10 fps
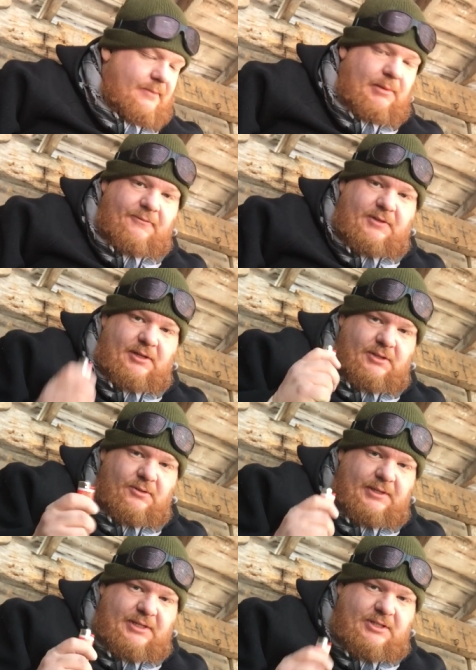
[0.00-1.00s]
But to
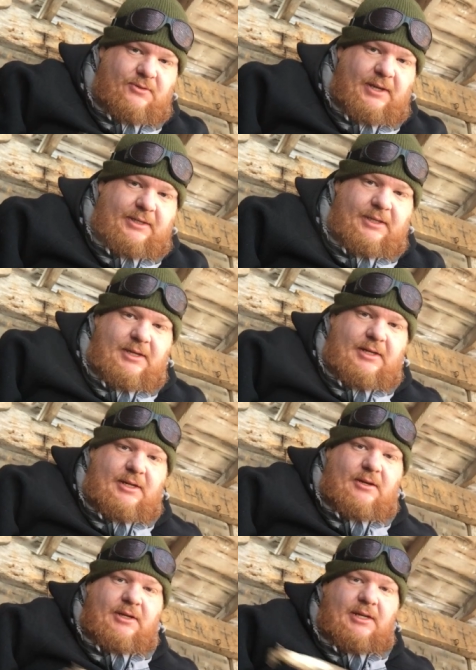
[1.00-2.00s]
do this trick,
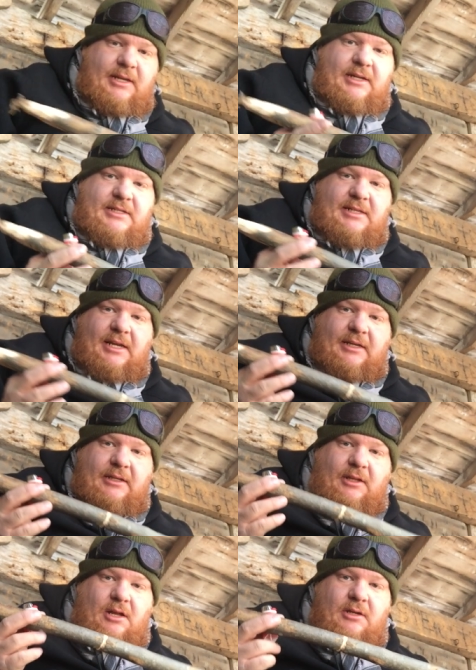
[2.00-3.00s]
you're going to need a stick,
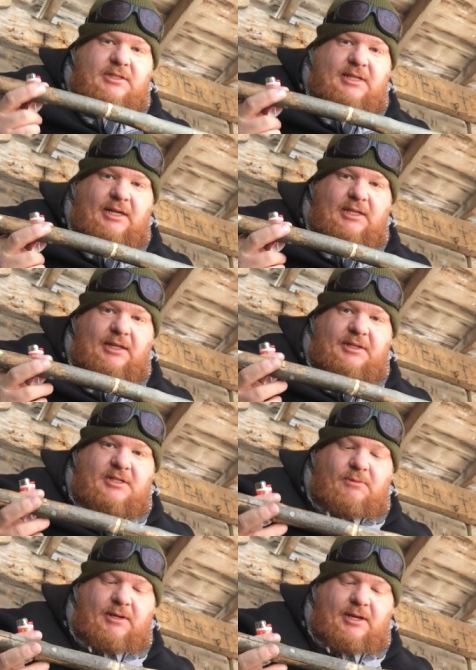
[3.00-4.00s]
a long stick like
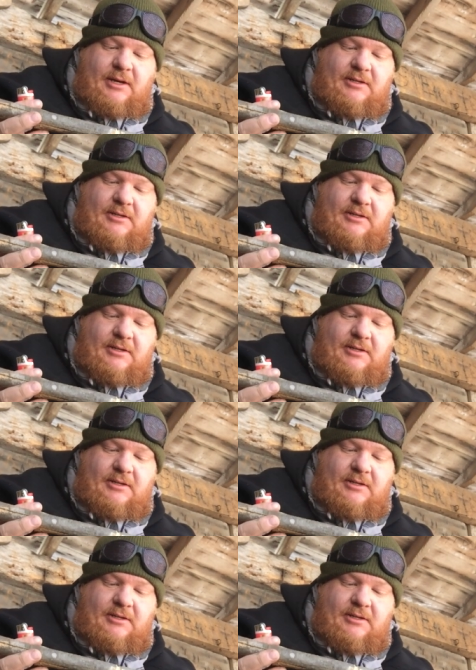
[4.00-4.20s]
this one here.